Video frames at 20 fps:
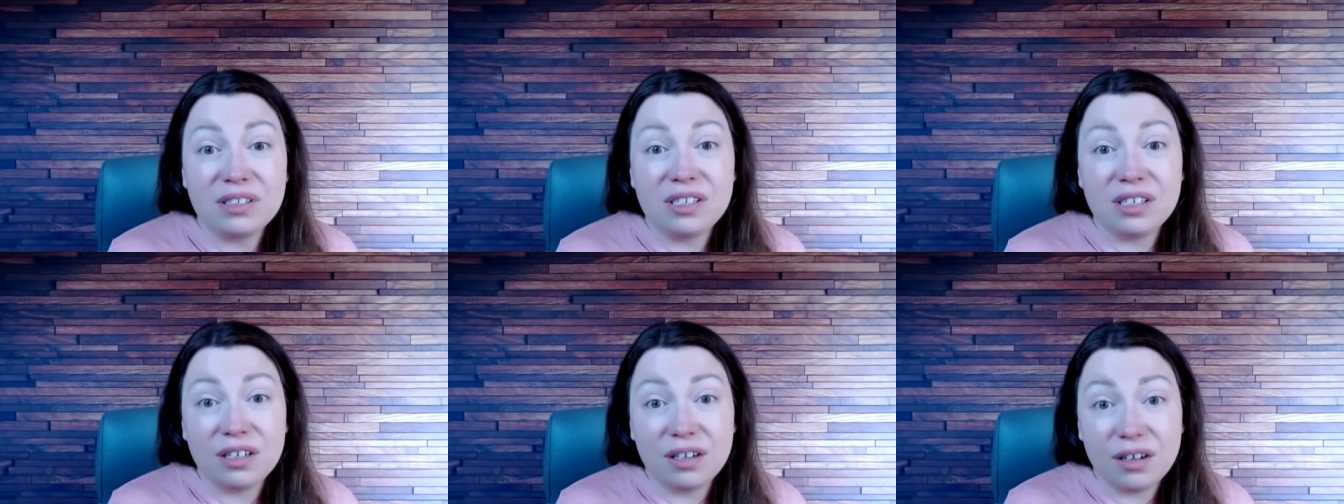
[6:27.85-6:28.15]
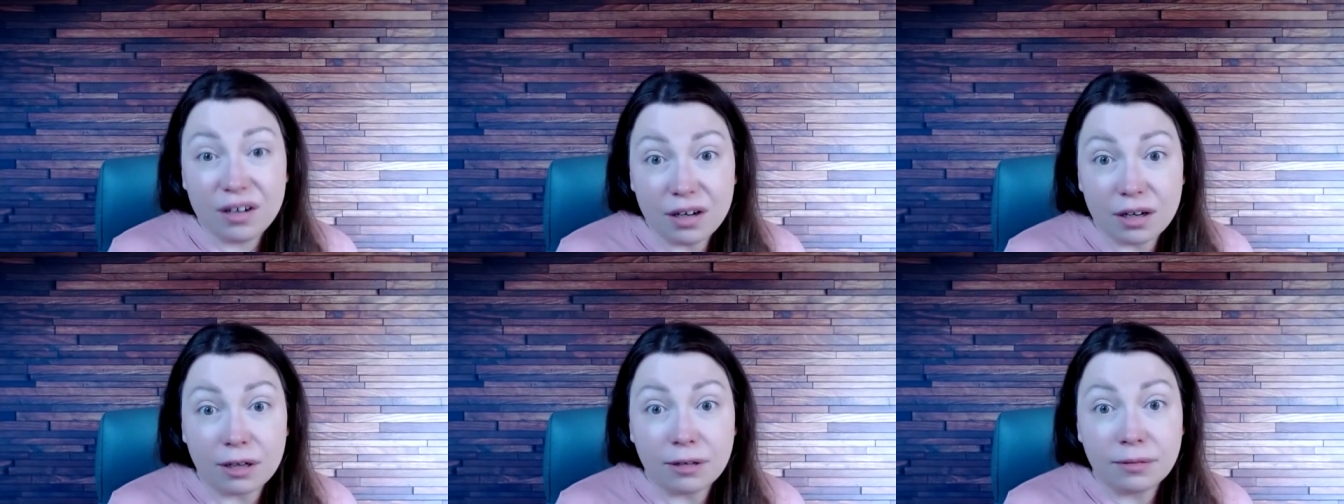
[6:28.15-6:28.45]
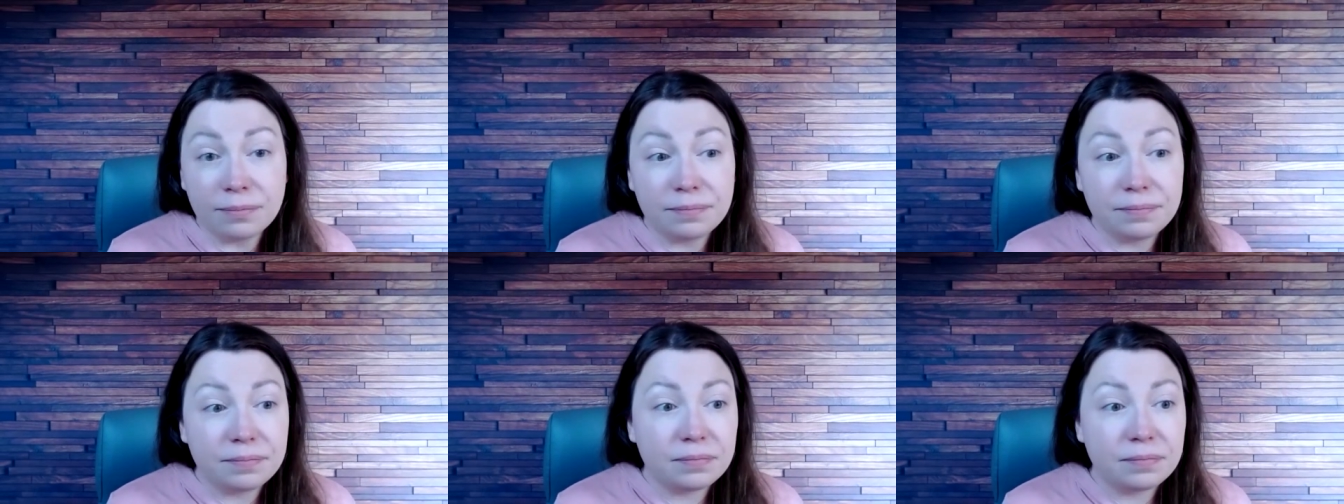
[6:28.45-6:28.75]
to her.
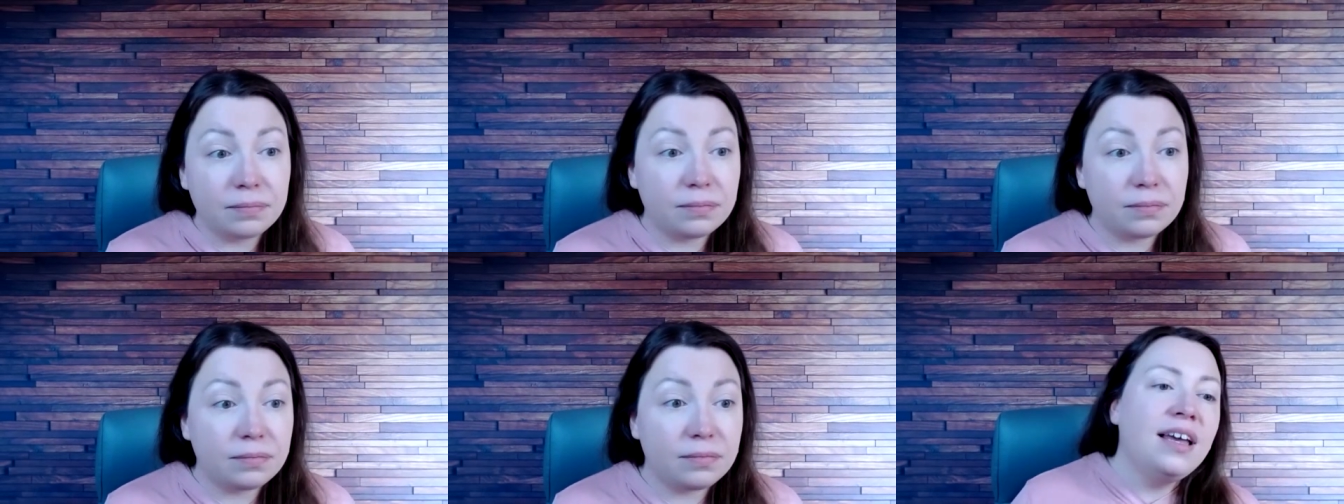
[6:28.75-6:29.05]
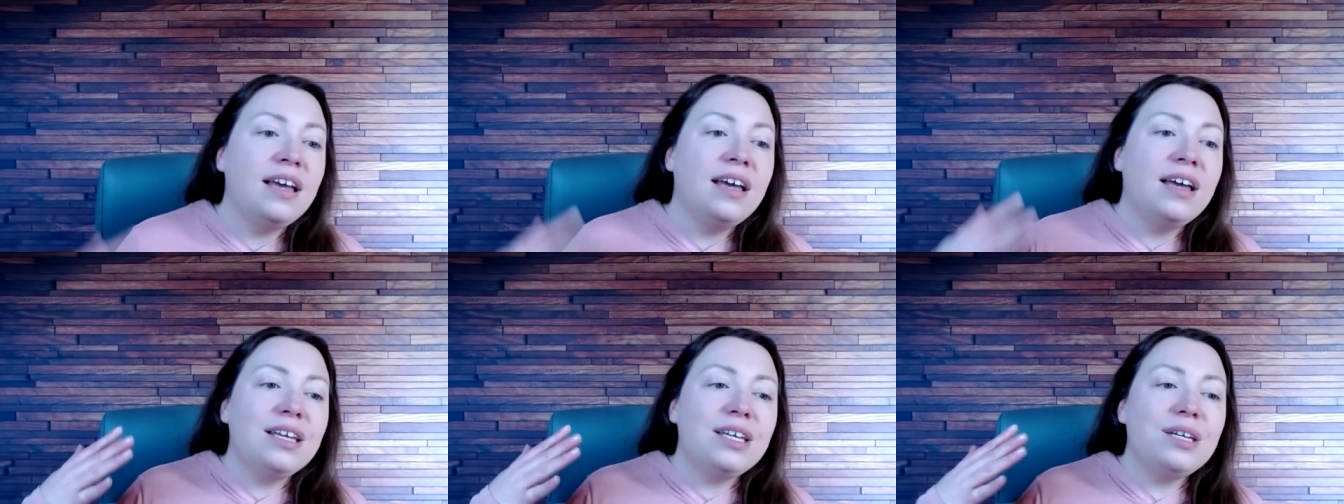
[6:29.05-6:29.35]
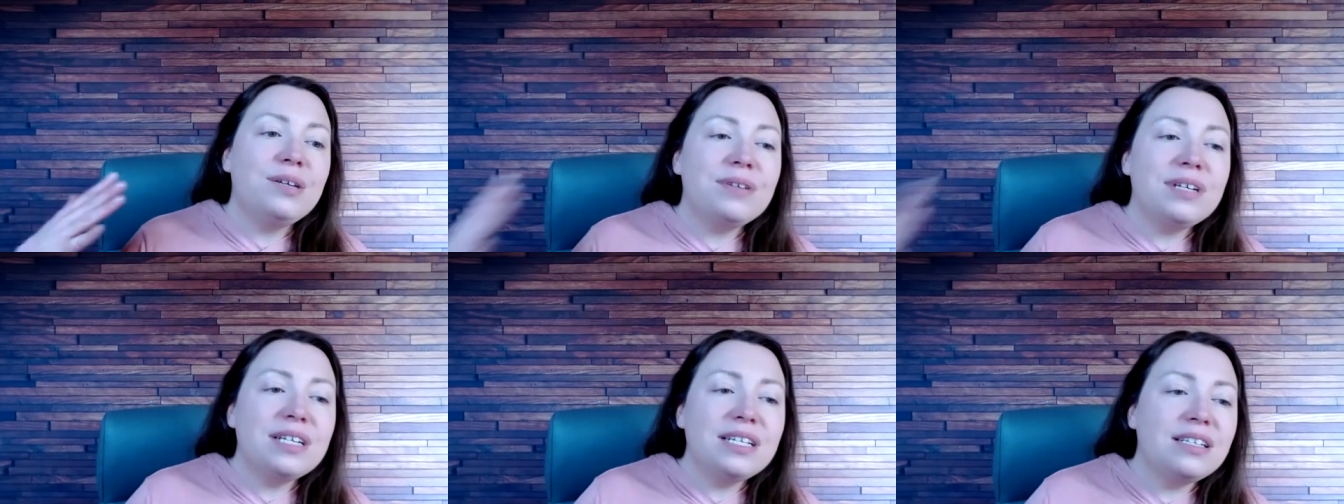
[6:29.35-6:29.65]

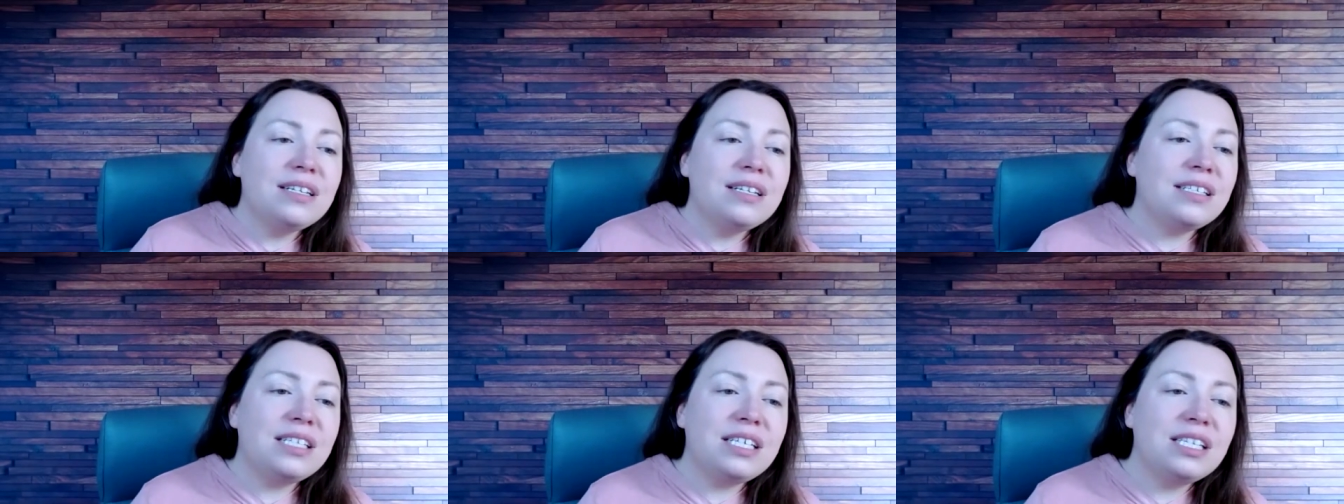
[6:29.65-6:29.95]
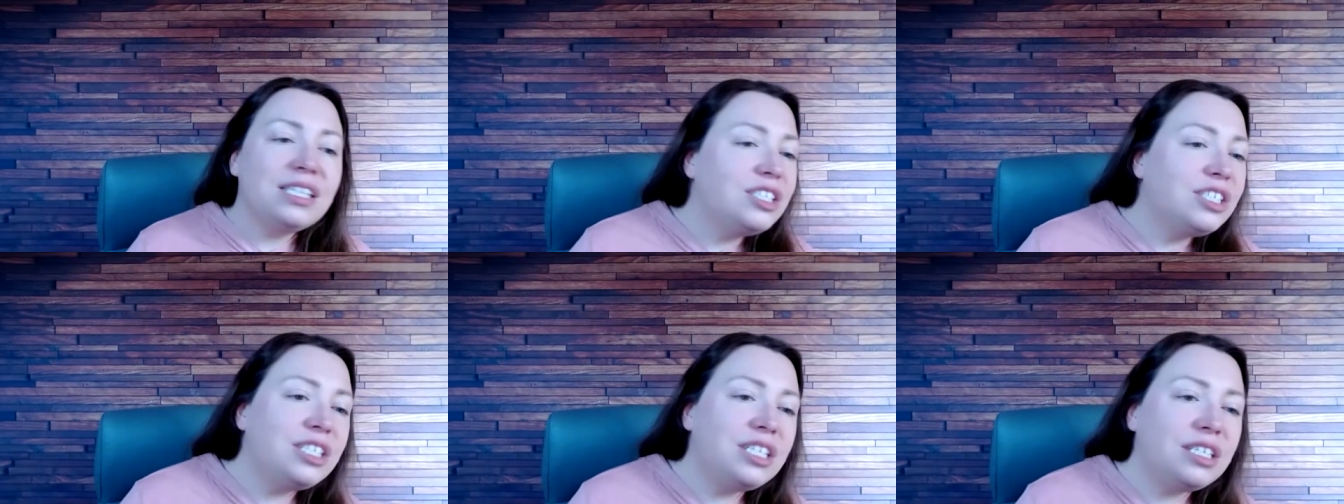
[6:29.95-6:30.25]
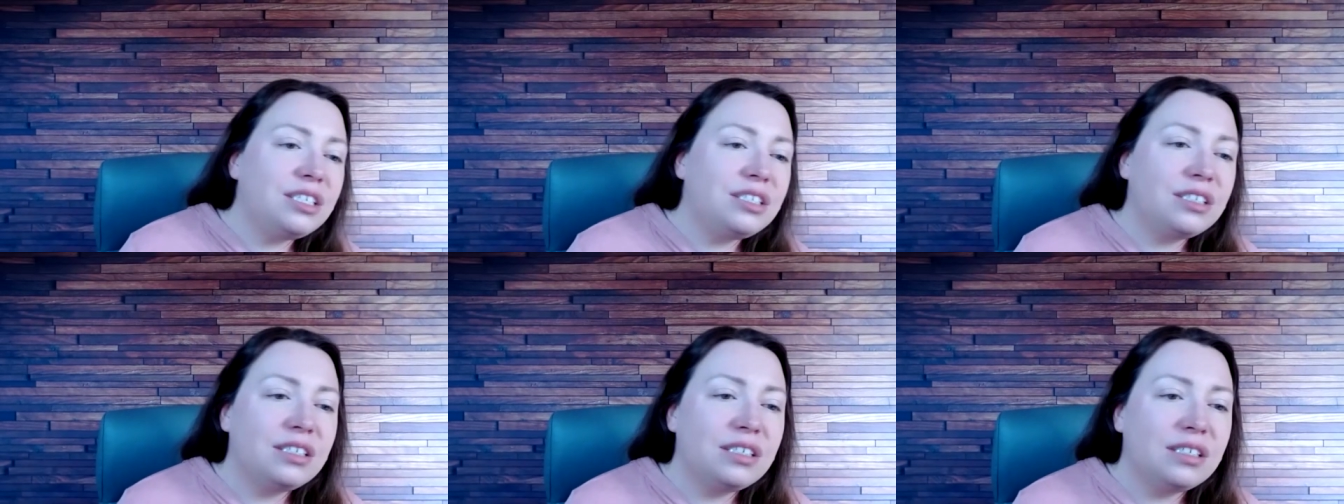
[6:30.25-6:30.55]
You can teach
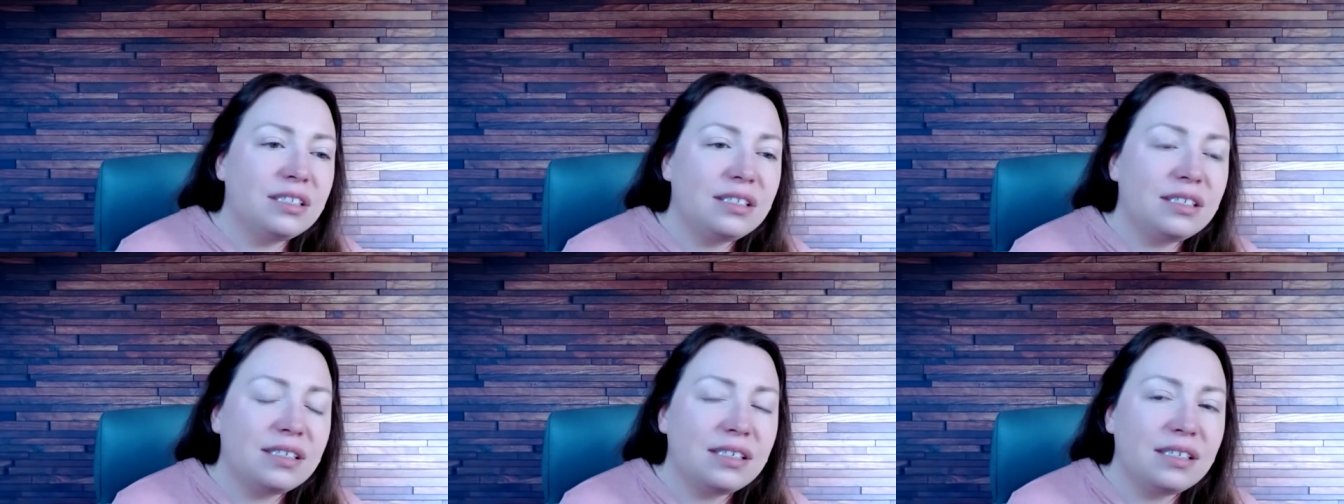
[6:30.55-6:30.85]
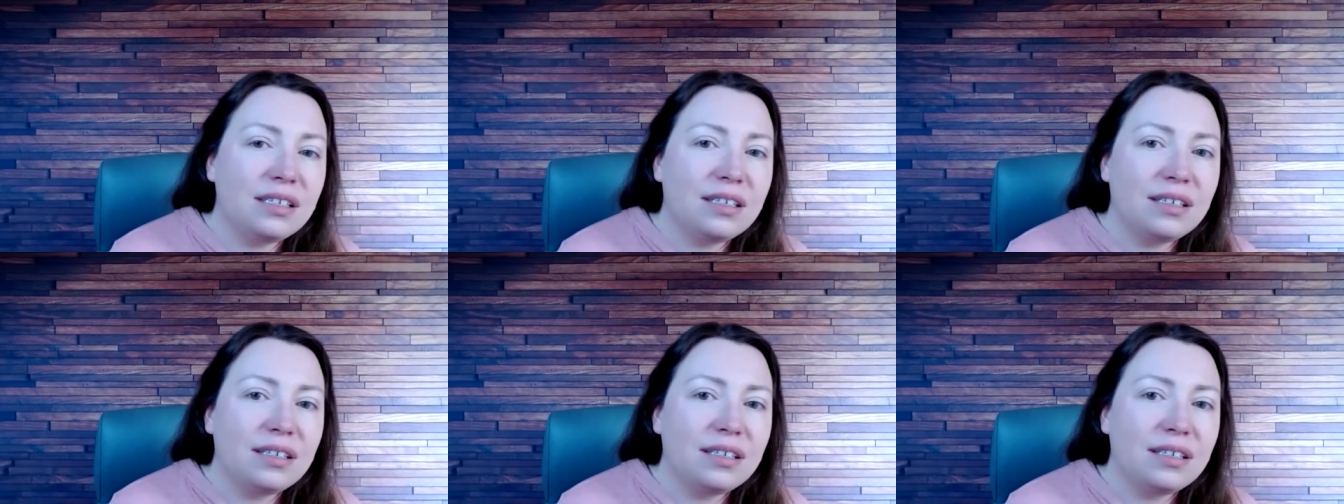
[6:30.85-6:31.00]
teachers